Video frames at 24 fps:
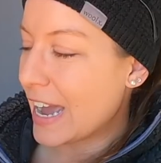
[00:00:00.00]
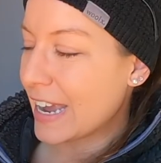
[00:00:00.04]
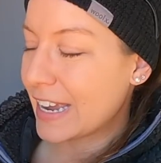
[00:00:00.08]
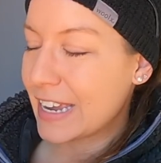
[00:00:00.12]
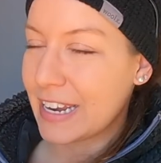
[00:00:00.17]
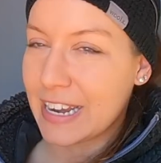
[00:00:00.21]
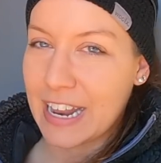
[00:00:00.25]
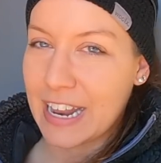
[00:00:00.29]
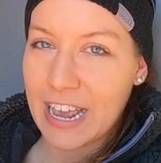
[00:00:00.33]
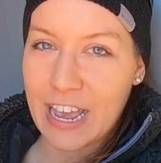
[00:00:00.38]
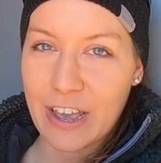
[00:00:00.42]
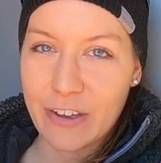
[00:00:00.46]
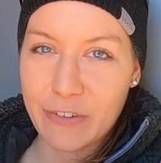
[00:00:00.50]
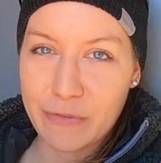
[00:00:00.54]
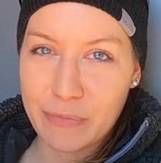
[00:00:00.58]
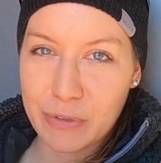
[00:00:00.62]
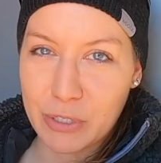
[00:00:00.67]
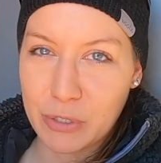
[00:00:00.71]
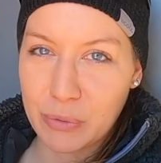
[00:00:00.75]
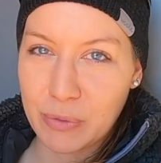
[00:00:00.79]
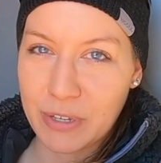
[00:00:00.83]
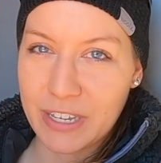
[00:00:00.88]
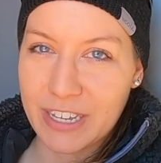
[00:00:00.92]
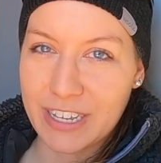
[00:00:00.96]
I can have
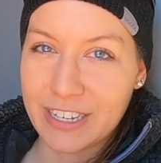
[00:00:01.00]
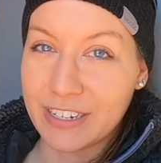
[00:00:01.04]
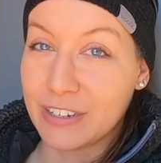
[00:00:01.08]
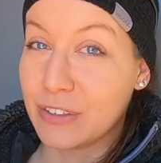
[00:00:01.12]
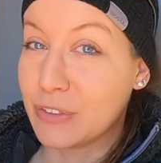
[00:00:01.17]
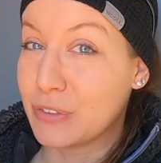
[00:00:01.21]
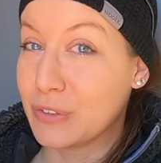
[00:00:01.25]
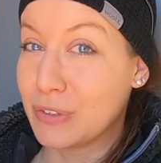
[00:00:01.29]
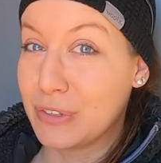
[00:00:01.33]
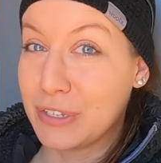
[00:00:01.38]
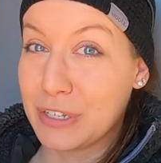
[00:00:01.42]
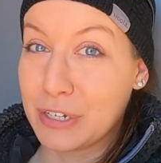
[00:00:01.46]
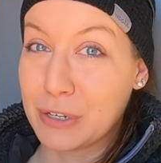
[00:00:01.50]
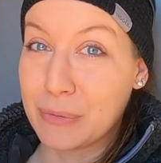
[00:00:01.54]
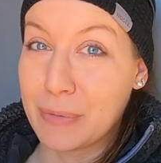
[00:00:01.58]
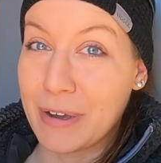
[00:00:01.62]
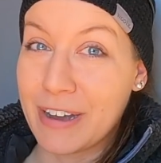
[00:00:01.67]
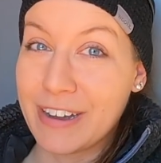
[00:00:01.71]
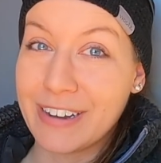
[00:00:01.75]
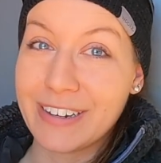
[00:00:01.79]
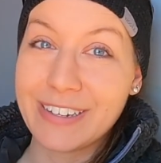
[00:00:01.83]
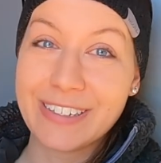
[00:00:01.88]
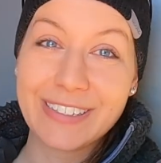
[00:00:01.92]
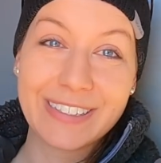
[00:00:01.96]
between the litter
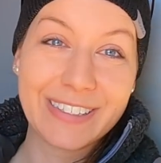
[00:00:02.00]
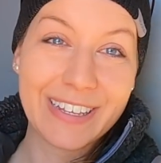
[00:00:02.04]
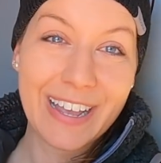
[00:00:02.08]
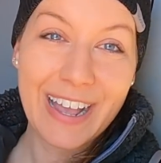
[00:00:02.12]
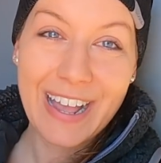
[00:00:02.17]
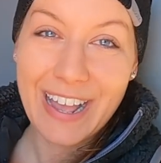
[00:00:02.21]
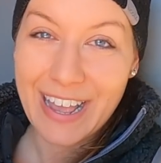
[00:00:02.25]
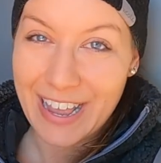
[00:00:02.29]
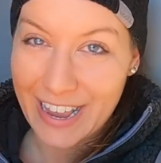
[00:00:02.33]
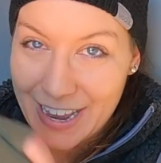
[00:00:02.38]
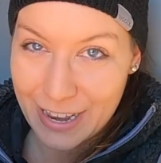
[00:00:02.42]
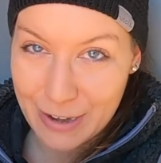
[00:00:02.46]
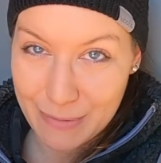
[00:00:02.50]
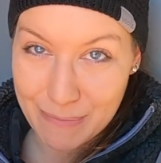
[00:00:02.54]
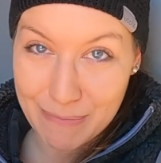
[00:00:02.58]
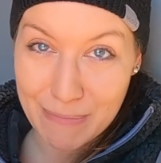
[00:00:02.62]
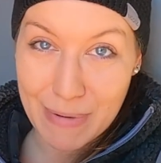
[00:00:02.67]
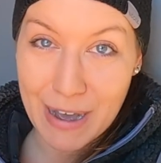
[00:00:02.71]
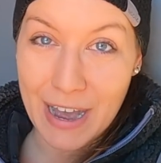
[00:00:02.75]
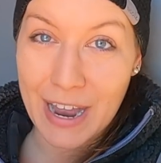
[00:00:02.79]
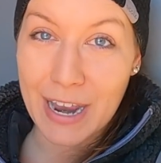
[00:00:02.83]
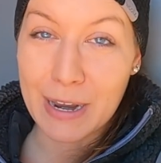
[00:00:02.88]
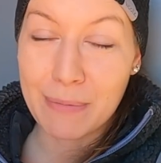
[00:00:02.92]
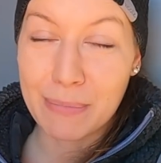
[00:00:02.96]
box and
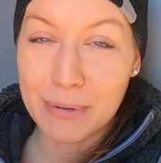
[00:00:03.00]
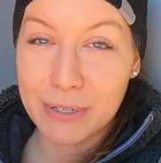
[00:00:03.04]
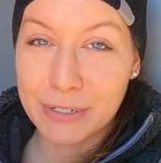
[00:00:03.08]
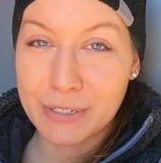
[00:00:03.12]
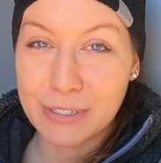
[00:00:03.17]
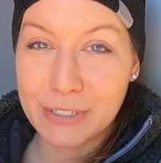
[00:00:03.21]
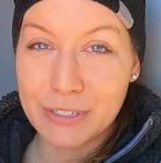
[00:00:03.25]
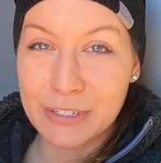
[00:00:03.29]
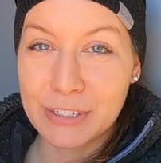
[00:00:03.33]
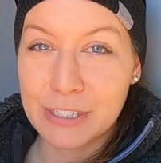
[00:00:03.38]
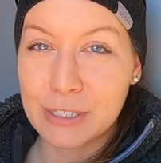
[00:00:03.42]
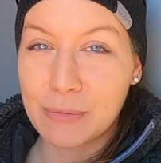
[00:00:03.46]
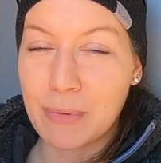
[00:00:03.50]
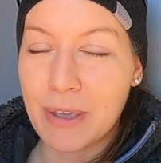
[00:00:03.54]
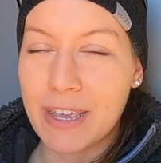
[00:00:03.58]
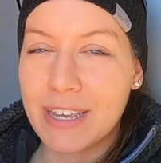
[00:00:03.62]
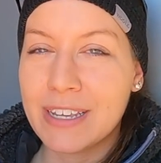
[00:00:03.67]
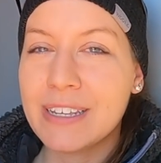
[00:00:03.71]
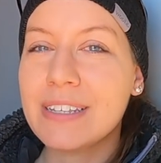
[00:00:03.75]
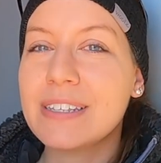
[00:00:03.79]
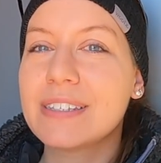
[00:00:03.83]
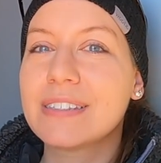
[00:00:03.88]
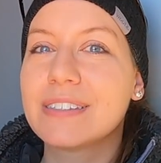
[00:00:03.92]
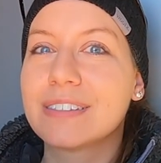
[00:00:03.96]
my personal
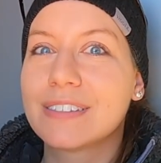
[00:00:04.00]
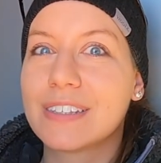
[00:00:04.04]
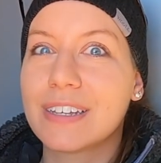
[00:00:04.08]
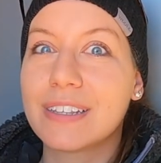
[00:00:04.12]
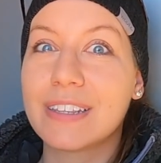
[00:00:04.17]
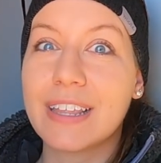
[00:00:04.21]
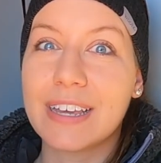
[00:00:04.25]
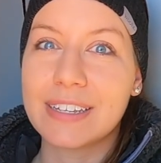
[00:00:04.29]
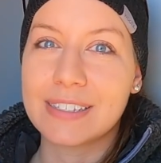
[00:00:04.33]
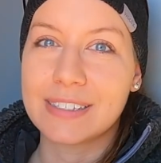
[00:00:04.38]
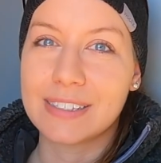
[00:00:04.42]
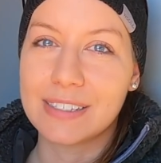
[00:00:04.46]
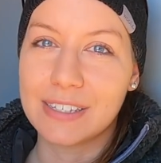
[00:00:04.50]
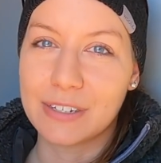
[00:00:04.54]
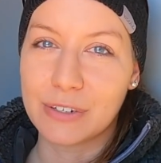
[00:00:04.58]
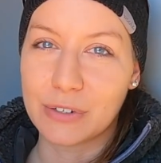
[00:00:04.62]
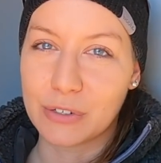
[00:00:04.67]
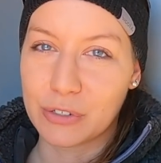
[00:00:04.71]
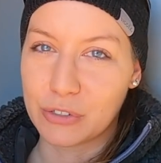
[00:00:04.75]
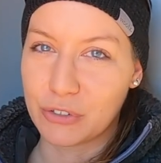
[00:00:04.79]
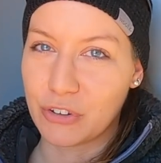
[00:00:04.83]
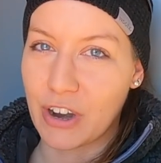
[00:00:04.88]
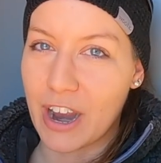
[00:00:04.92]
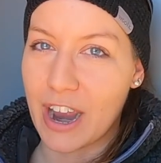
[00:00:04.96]
space, the less
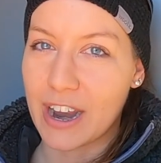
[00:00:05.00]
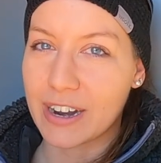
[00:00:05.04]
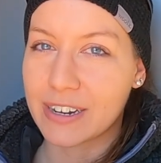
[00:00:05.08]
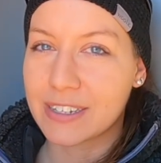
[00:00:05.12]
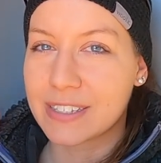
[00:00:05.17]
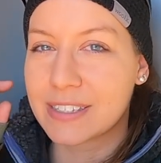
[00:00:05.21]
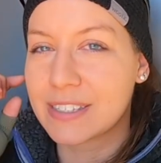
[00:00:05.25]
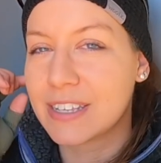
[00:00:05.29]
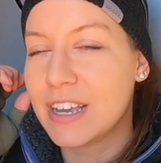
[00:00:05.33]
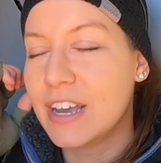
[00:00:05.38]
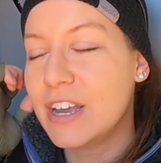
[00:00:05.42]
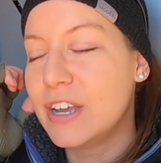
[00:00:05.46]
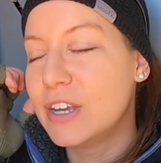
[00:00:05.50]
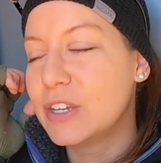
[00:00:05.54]
litter tracks.